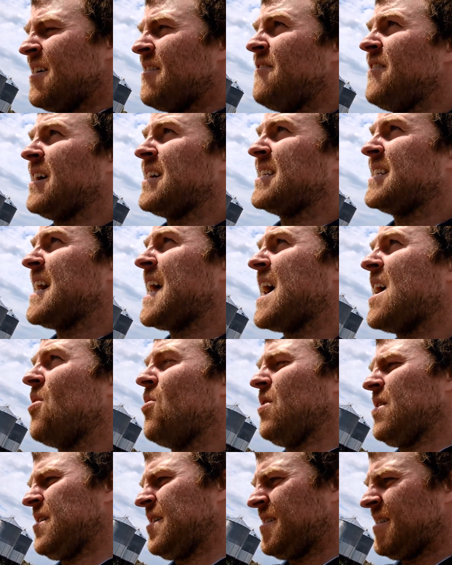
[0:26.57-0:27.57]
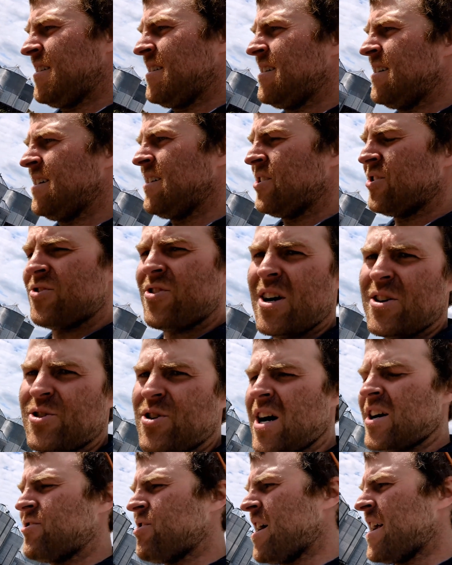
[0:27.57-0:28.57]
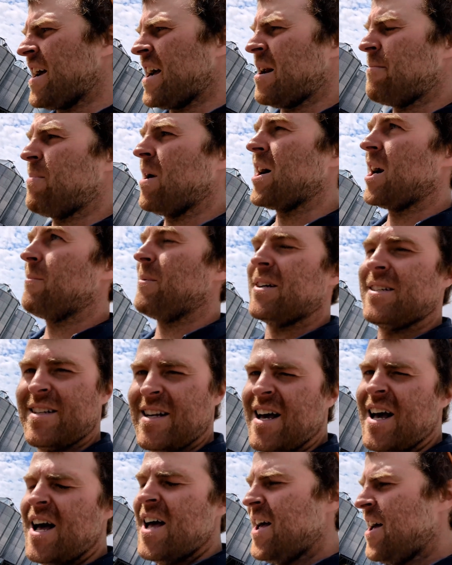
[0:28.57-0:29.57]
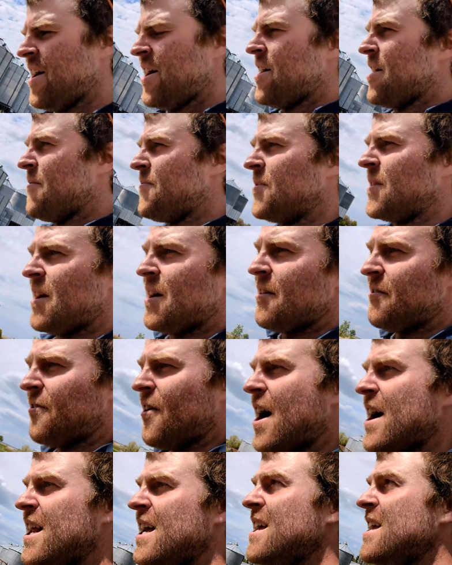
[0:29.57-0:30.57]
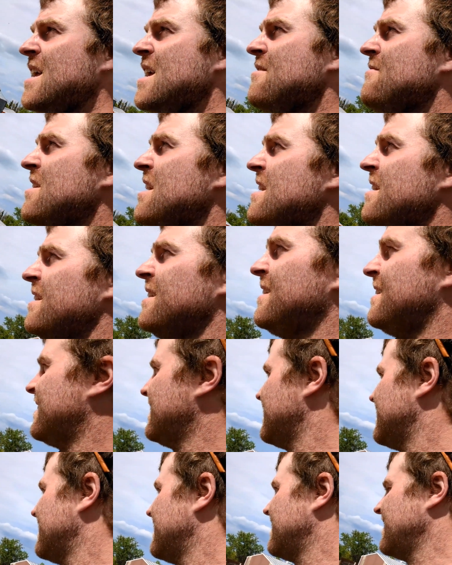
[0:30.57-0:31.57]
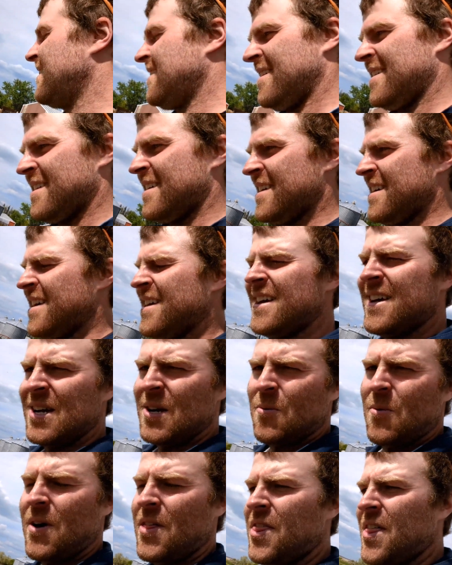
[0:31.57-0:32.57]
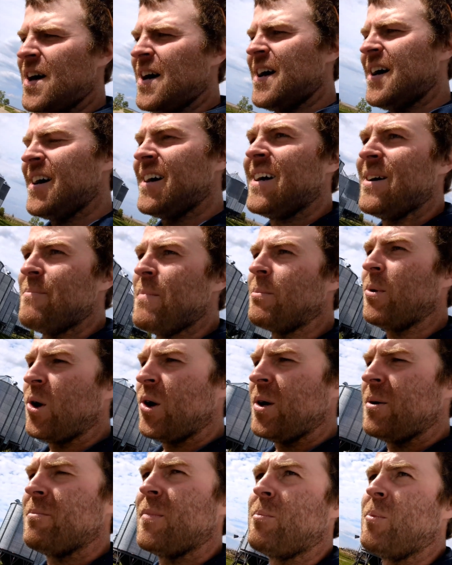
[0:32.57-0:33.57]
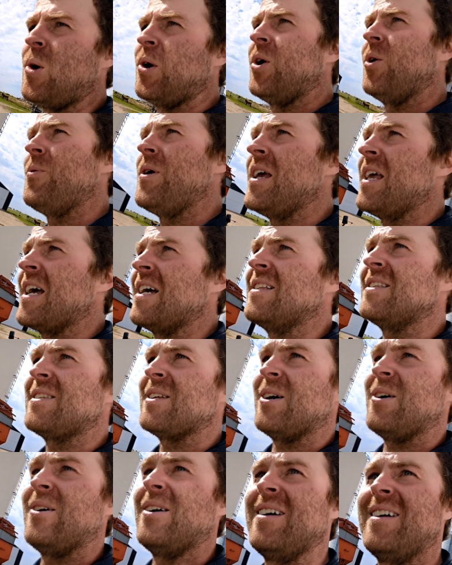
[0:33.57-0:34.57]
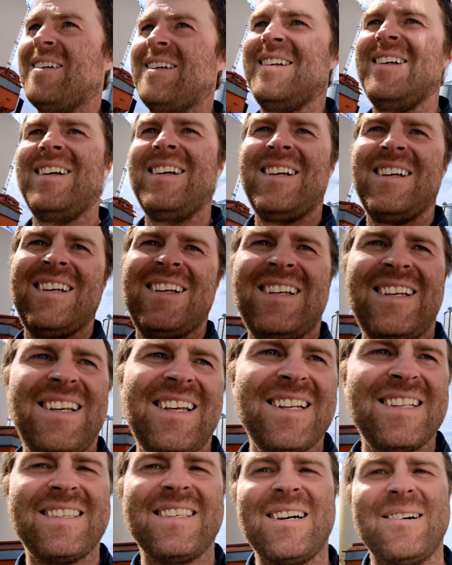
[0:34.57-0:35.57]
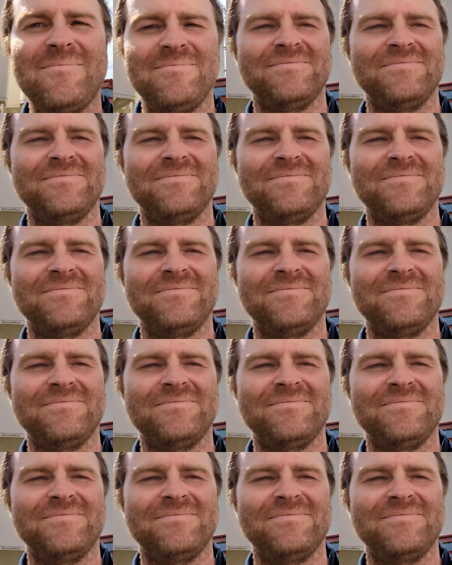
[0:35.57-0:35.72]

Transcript: fixed now. Try to get a part number. It's Friday evening with Memorial weekend, so it's